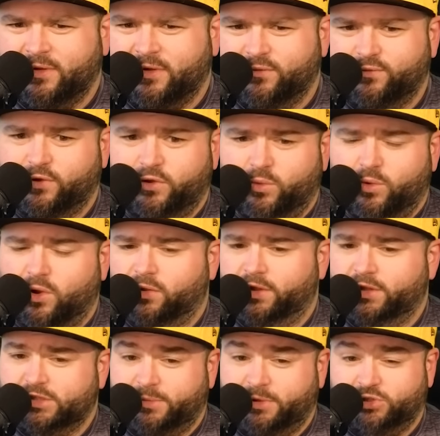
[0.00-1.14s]
for New
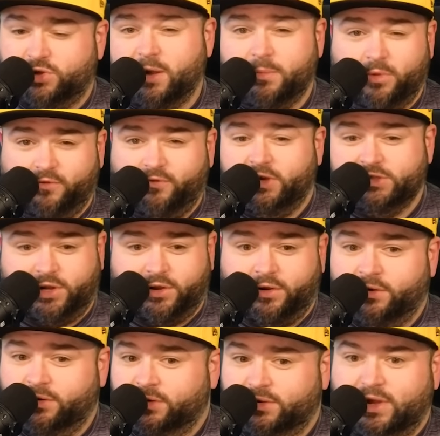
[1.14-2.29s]
Orleans. I mean, Trey Murphy's
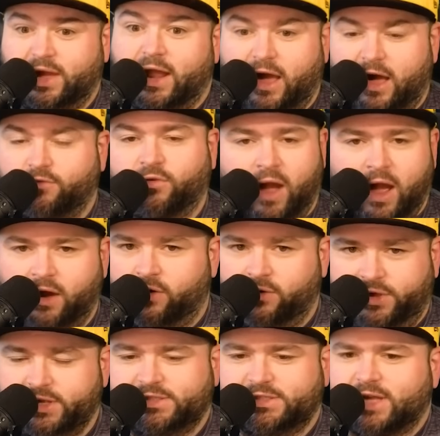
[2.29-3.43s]
hurt. You got Alvarado.
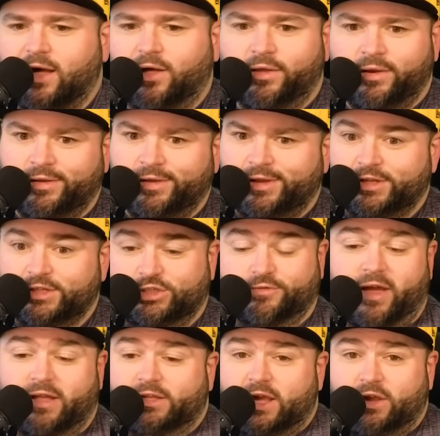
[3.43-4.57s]
He's solid.
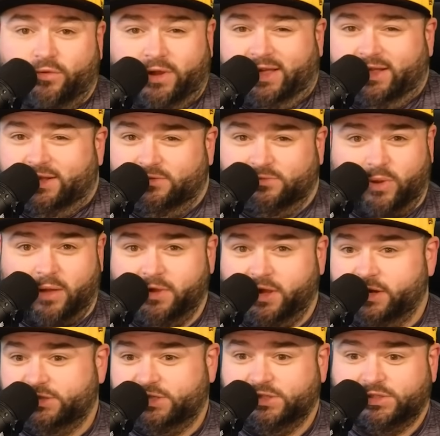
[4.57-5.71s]
Javonte Green, probably
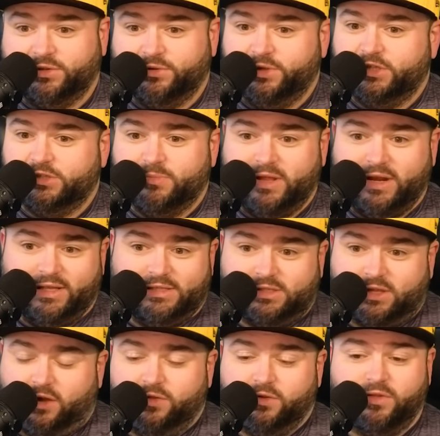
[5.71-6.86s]
going to see serious minutes.
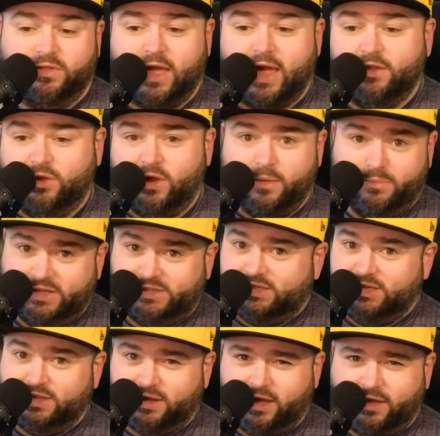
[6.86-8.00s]
Other than that, you got
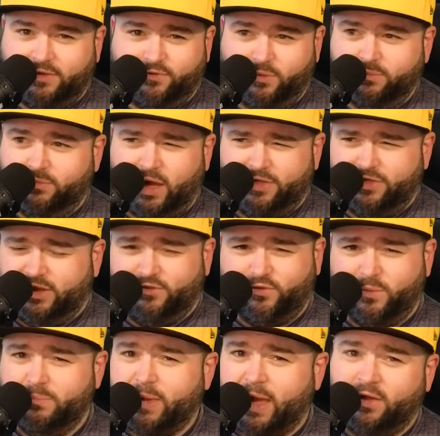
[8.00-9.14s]
Misi from, I think he's
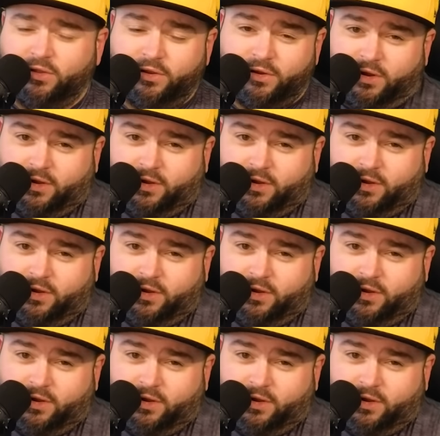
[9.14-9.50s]
from Baylor.